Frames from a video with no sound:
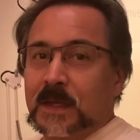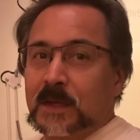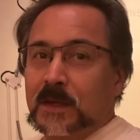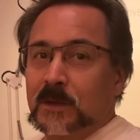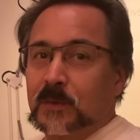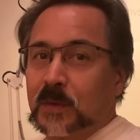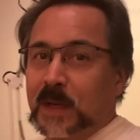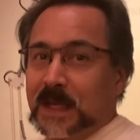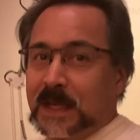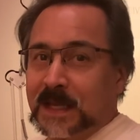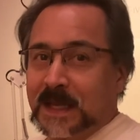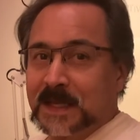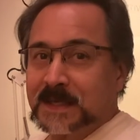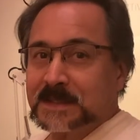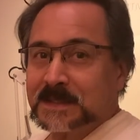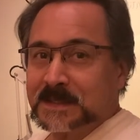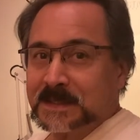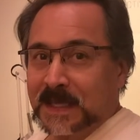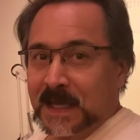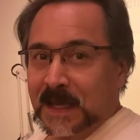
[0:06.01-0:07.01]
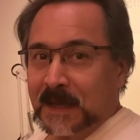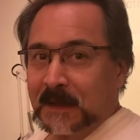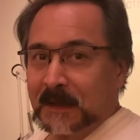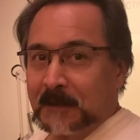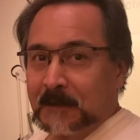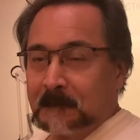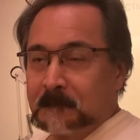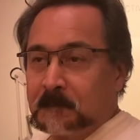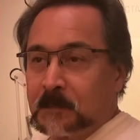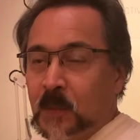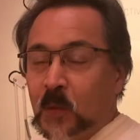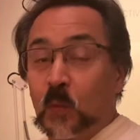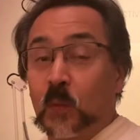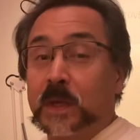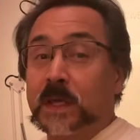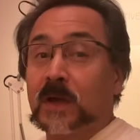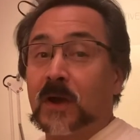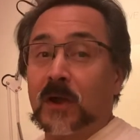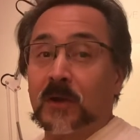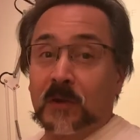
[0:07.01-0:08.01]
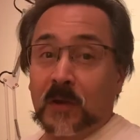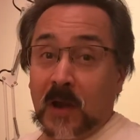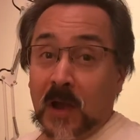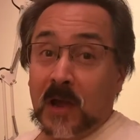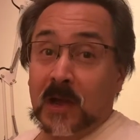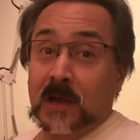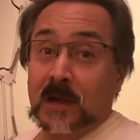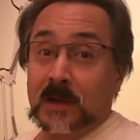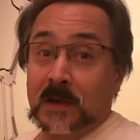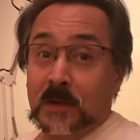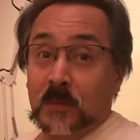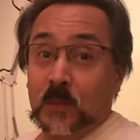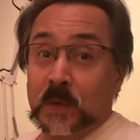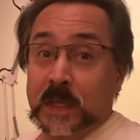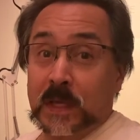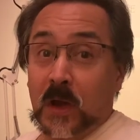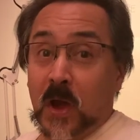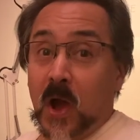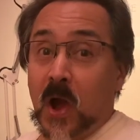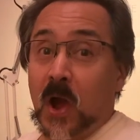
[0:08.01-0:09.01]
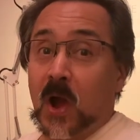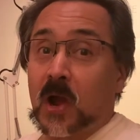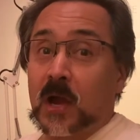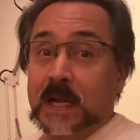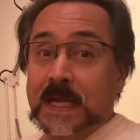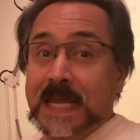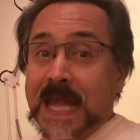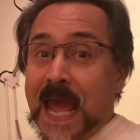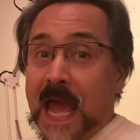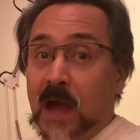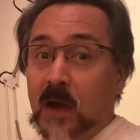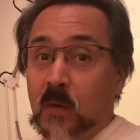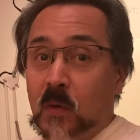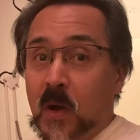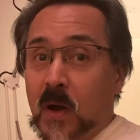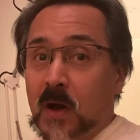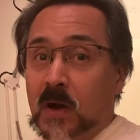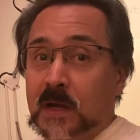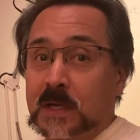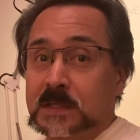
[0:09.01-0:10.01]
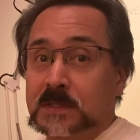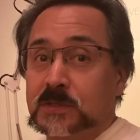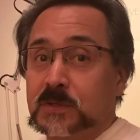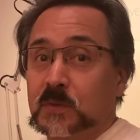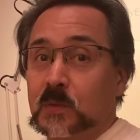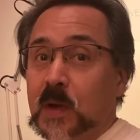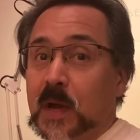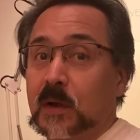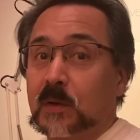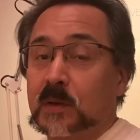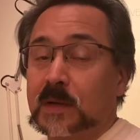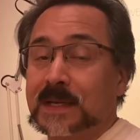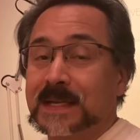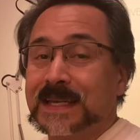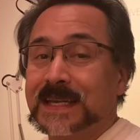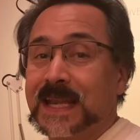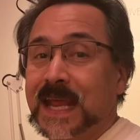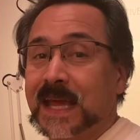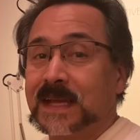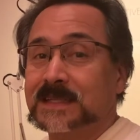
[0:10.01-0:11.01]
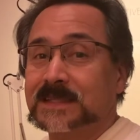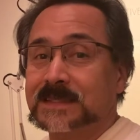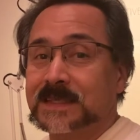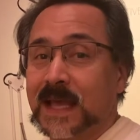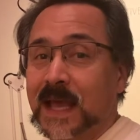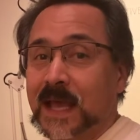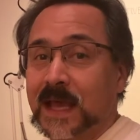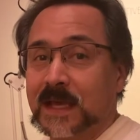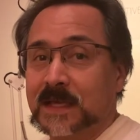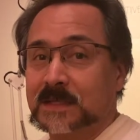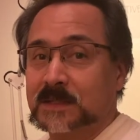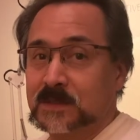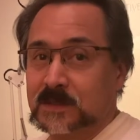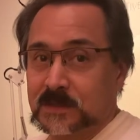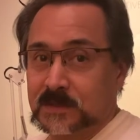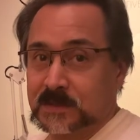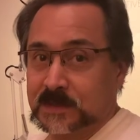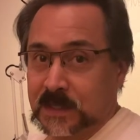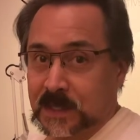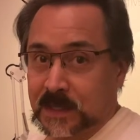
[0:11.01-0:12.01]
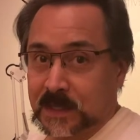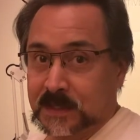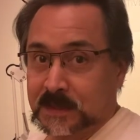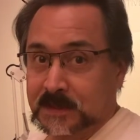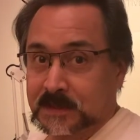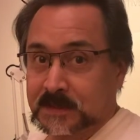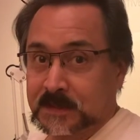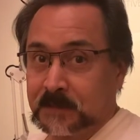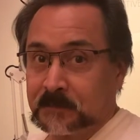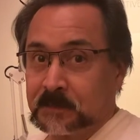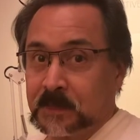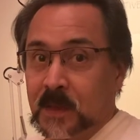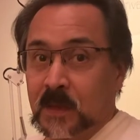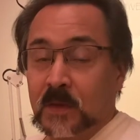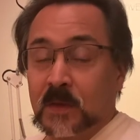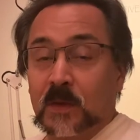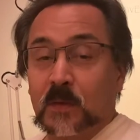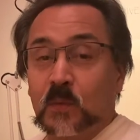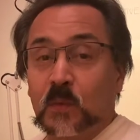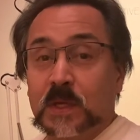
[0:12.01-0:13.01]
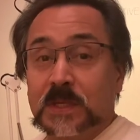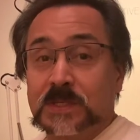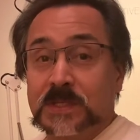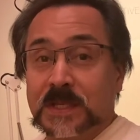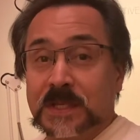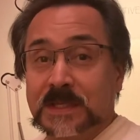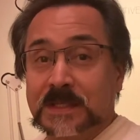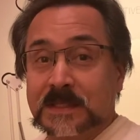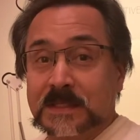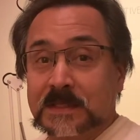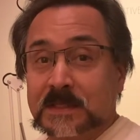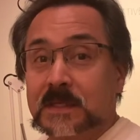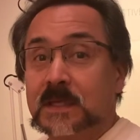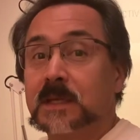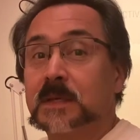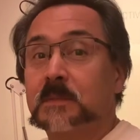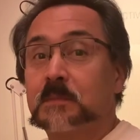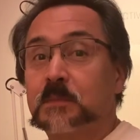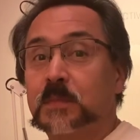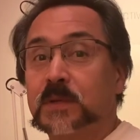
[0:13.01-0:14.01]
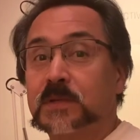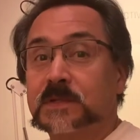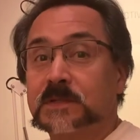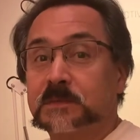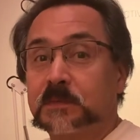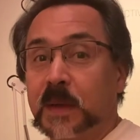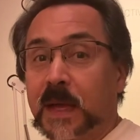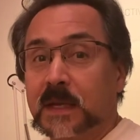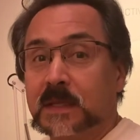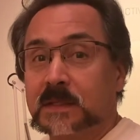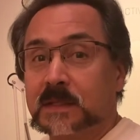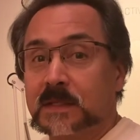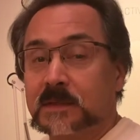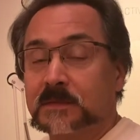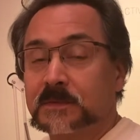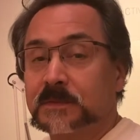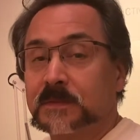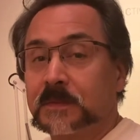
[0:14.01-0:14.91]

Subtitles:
Greetings. We are now on to our next exercise, which is perspective.